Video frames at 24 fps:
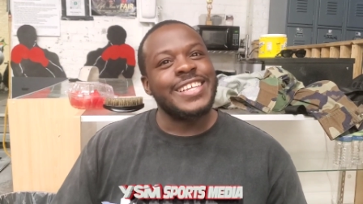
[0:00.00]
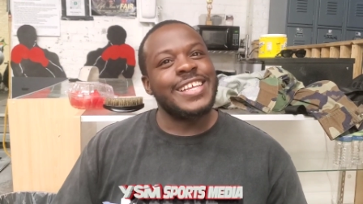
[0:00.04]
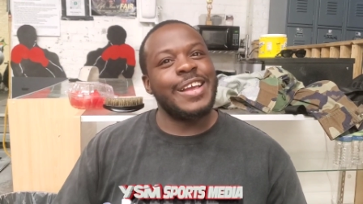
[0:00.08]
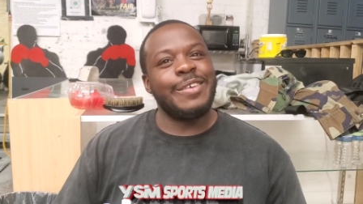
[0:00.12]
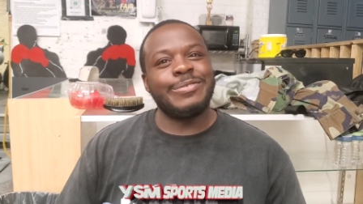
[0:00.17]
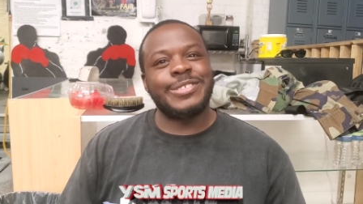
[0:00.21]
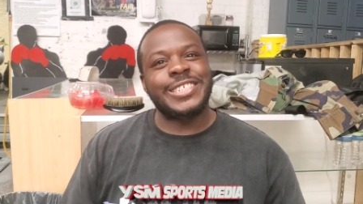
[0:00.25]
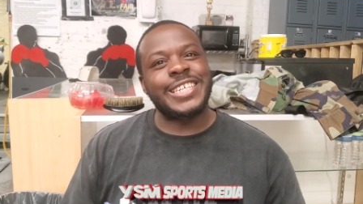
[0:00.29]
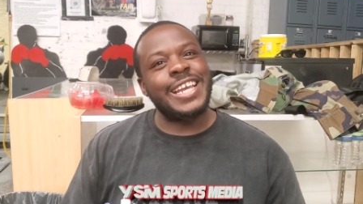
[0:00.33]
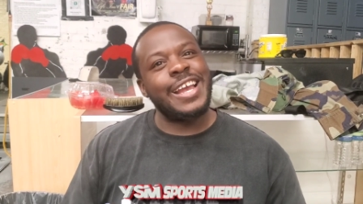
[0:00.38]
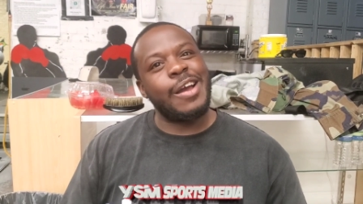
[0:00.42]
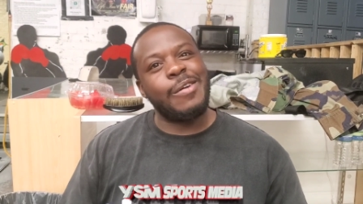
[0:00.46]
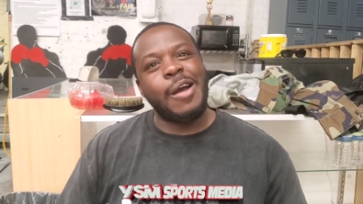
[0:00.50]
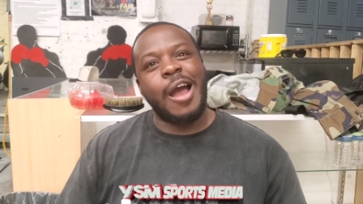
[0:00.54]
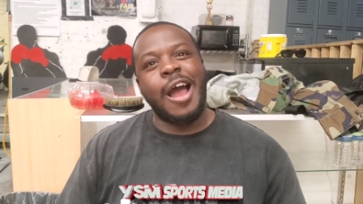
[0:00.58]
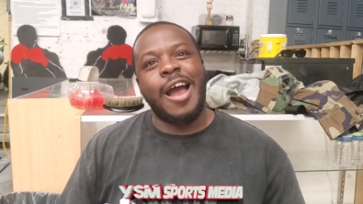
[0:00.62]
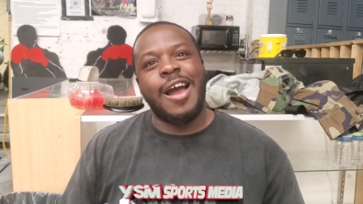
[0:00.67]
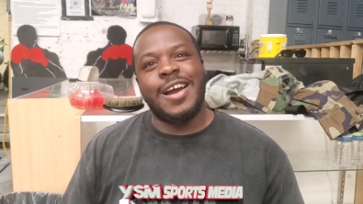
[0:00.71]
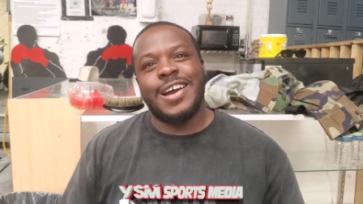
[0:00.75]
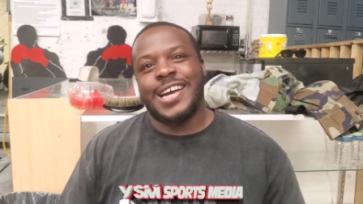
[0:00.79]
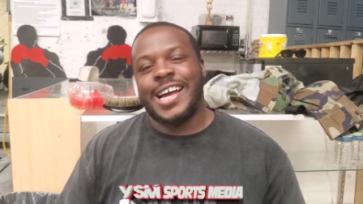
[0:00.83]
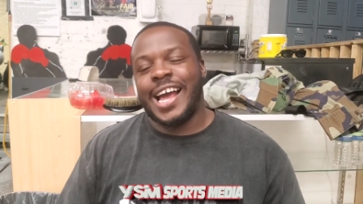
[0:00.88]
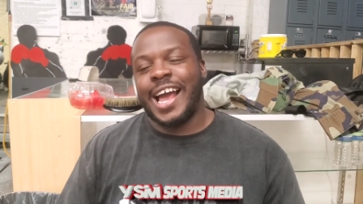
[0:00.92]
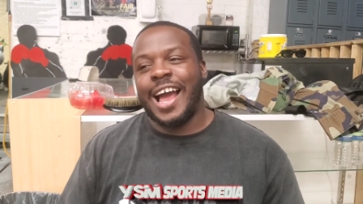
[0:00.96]
You know what I'm saying?
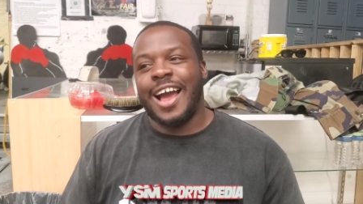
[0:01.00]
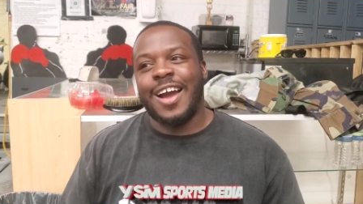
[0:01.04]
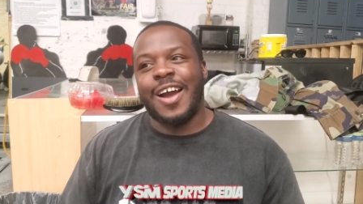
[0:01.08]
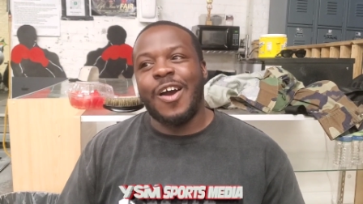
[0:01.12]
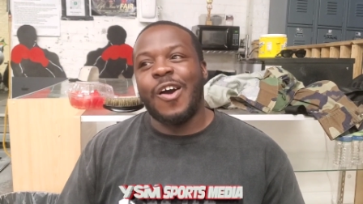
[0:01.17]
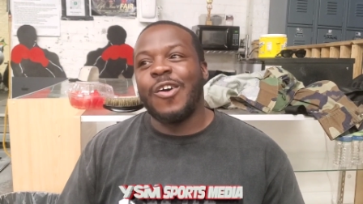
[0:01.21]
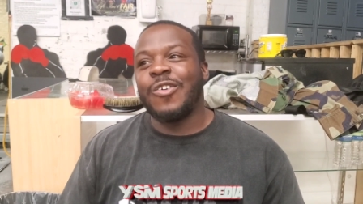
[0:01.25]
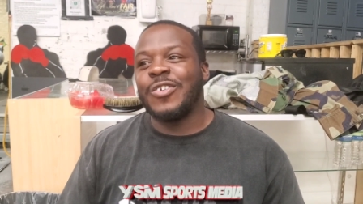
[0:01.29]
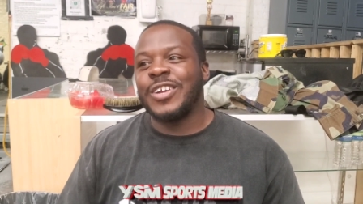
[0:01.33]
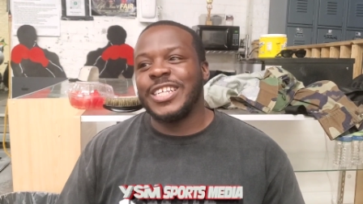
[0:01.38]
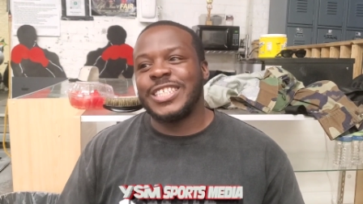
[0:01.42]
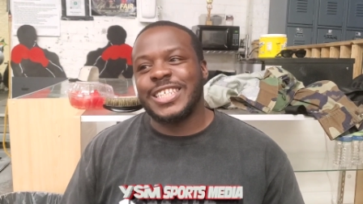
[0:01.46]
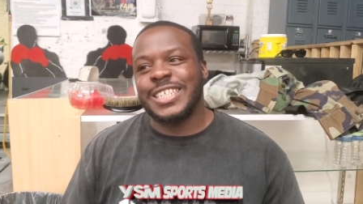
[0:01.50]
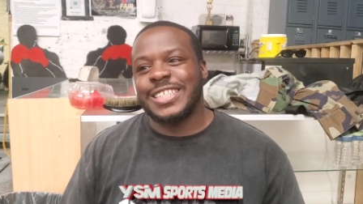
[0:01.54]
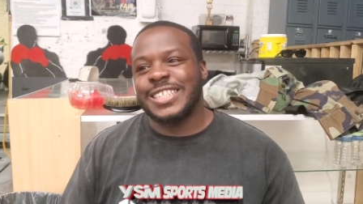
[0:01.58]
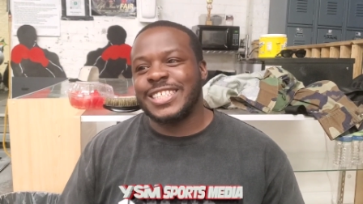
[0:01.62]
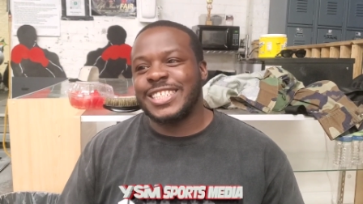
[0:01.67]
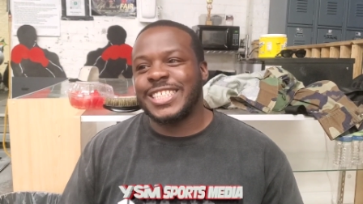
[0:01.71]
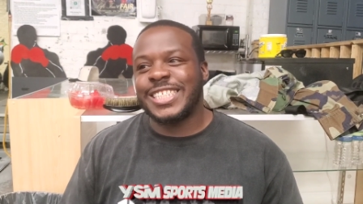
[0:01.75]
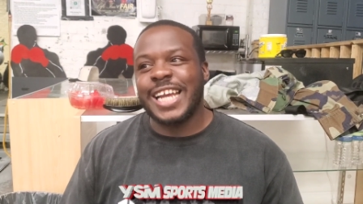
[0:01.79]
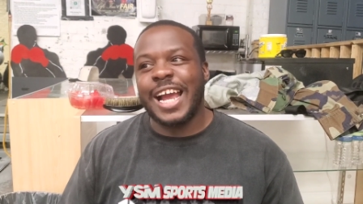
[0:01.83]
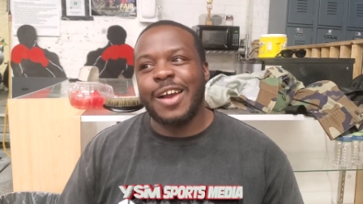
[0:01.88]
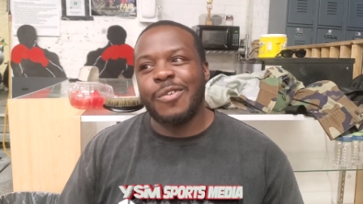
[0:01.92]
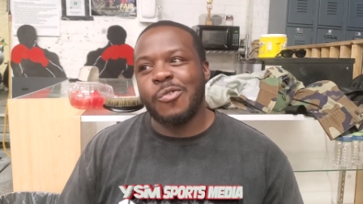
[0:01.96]
I already took
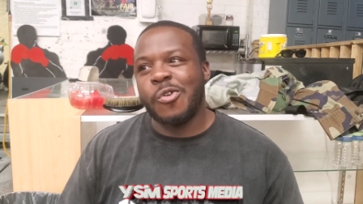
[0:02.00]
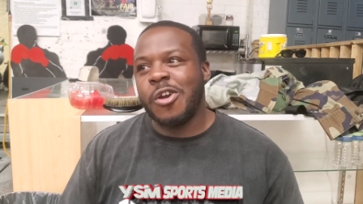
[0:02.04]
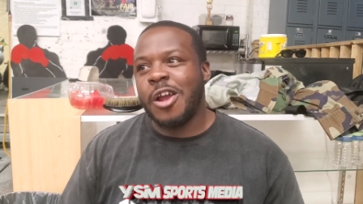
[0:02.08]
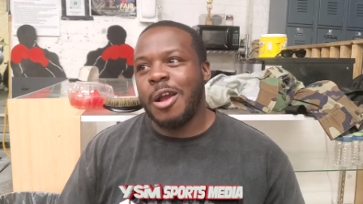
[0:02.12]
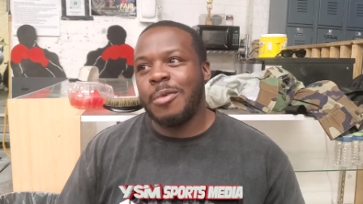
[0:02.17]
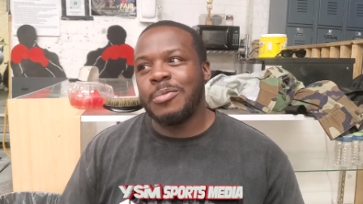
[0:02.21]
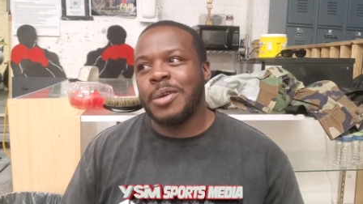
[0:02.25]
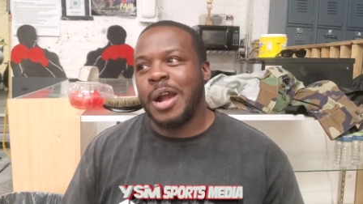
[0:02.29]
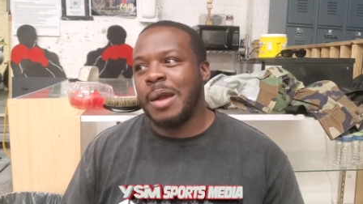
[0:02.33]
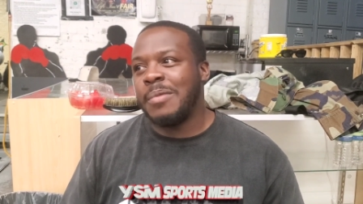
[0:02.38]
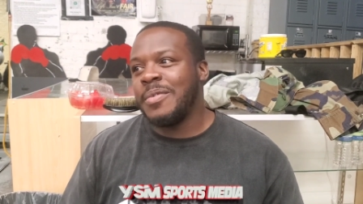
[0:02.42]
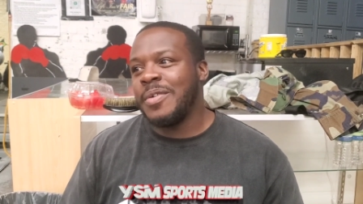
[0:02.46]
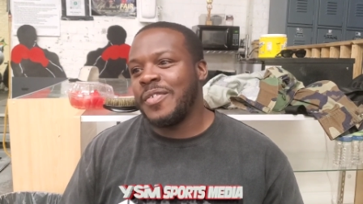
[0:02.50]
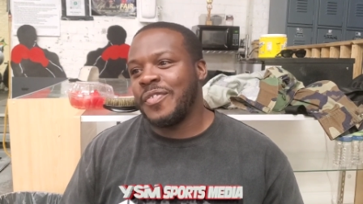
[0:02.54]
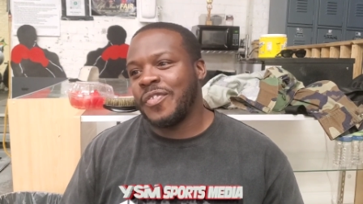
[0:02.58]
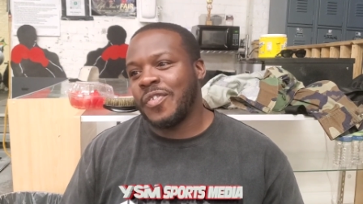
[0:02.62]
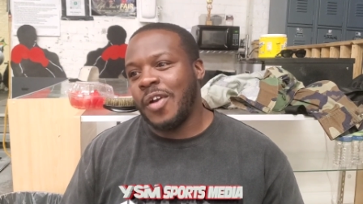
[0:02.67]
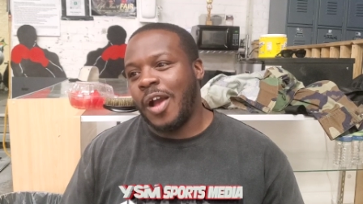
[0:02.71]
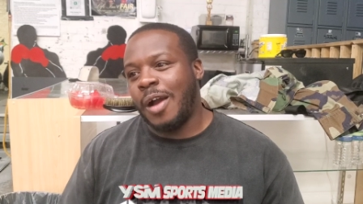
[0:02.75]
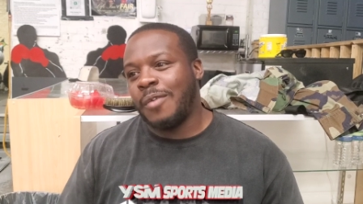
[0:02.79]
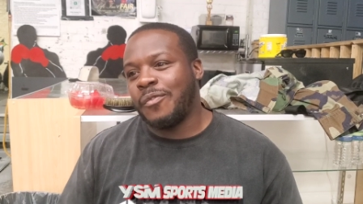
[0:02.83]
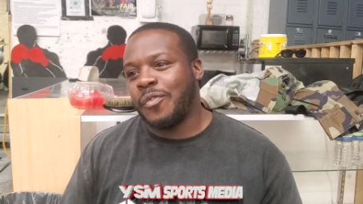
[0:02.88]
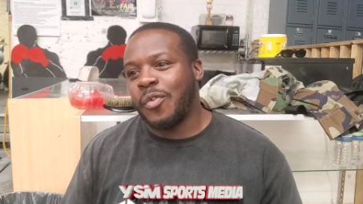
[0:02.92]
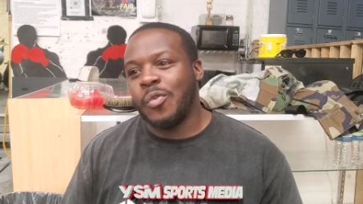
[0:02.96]
the shot where I'm coming
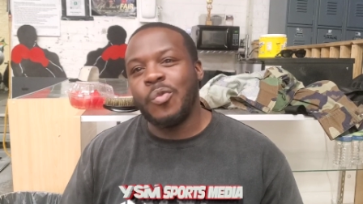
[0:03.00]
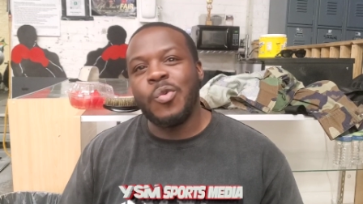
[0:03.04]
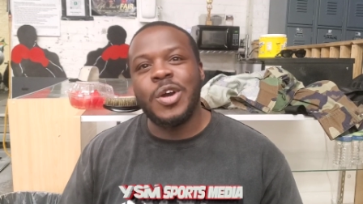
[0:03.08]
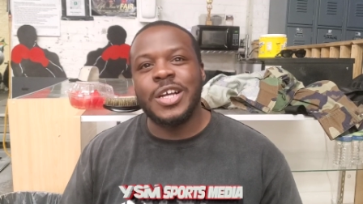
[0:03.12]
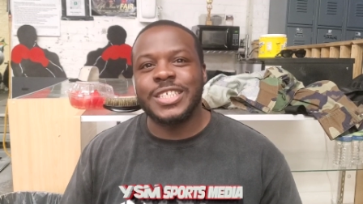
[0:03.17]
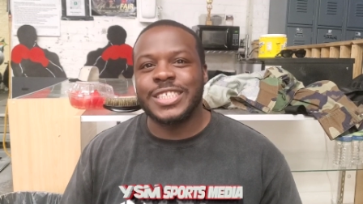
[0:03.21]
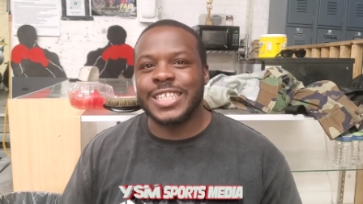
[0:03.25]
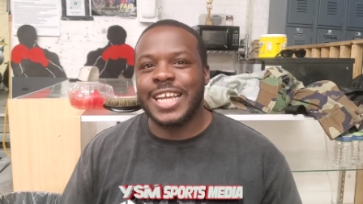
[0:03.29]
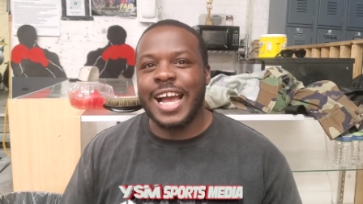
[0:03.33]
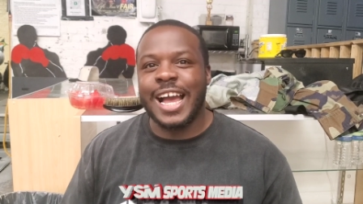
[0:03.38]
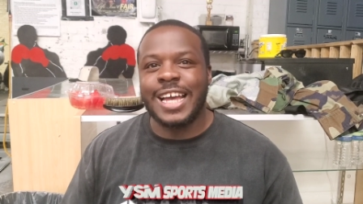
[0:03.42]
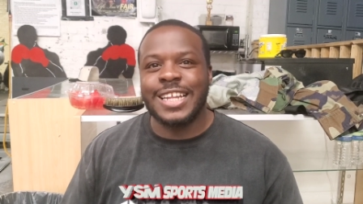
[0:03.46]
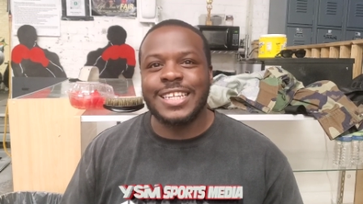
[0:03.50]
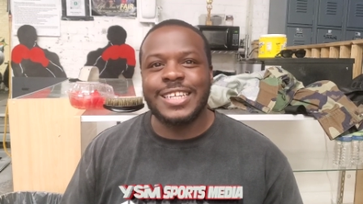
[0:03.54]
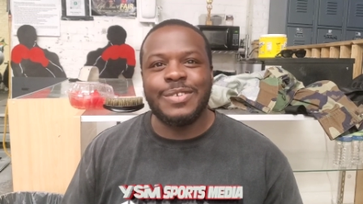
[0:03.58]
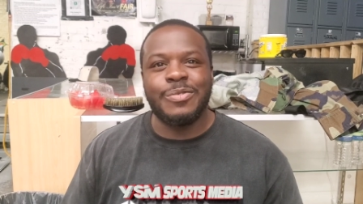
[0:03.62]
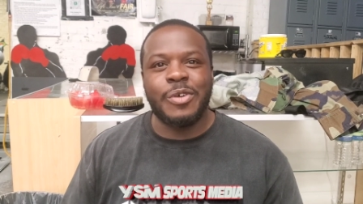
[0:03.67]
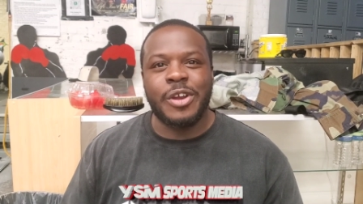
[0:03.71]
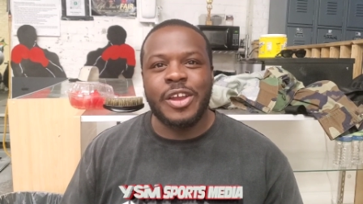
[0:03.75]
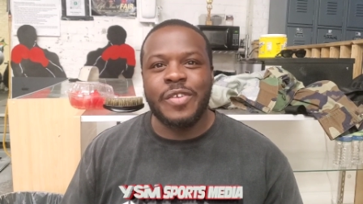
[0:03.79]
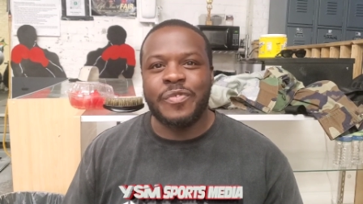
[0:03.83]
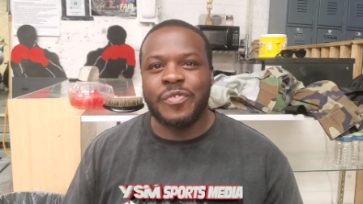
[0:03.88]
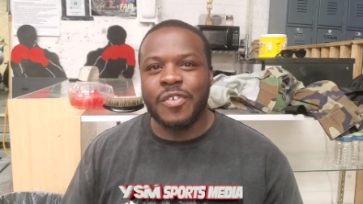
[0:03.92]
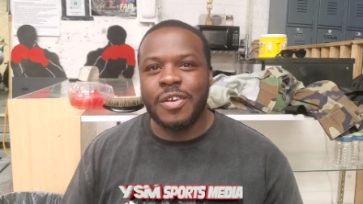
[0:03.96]
from. I'm from what, Scotland?
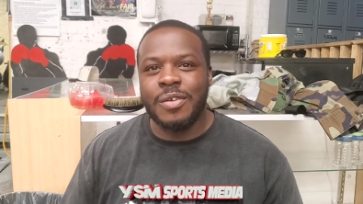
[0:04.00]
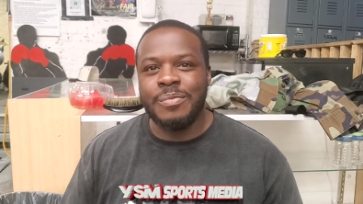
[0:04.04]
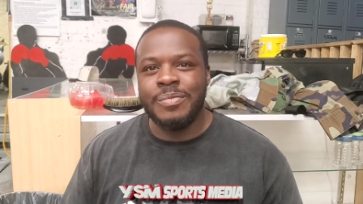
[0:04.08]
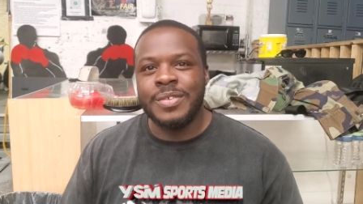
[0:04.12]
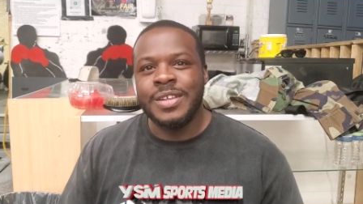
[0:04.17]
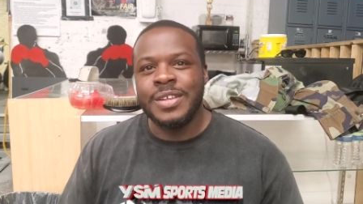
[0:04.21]
Where you from?